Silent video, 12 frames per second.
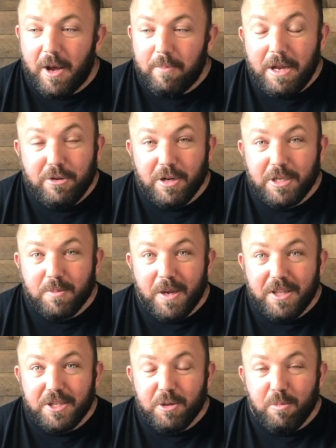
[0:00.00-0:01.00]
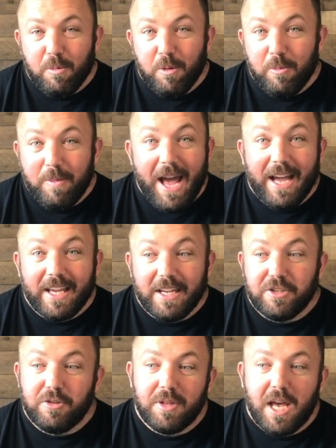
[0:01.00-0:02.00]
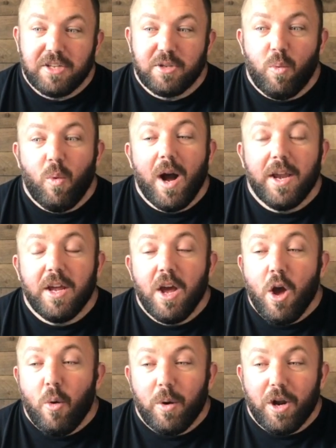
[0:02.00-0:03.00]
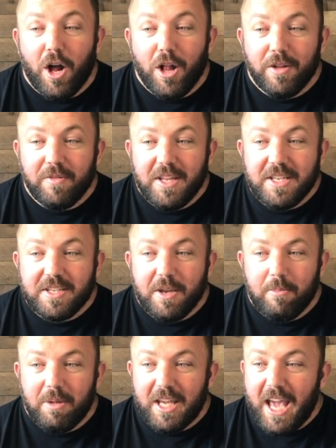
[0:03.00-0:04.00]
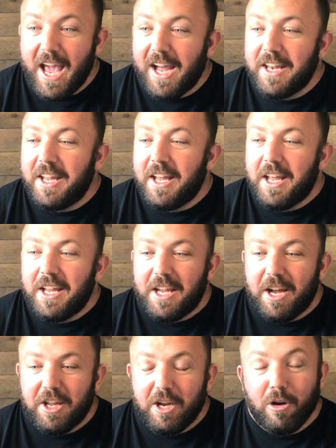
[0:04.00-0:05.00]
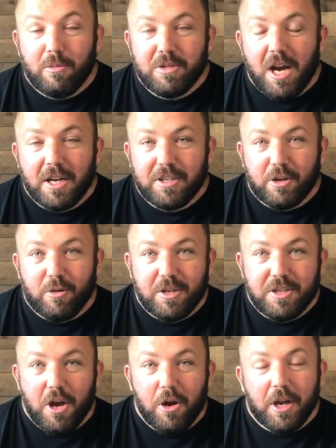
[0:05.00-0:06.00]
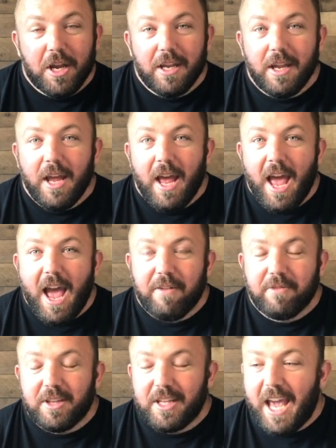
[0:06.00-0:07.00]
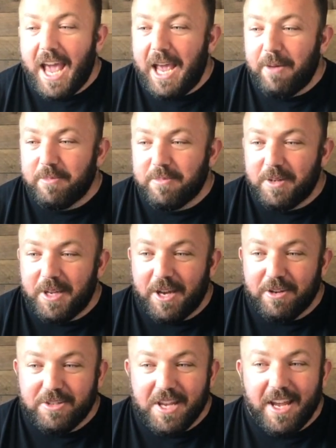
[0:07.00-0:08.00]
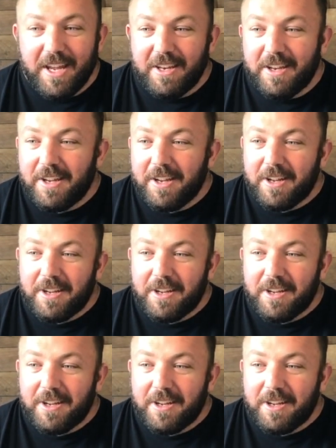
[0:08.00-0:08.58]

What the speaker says: Patriots played in the Super Bowl back in 2001 when all of this began. To hear him talk to Chris Hogan after the game, saying,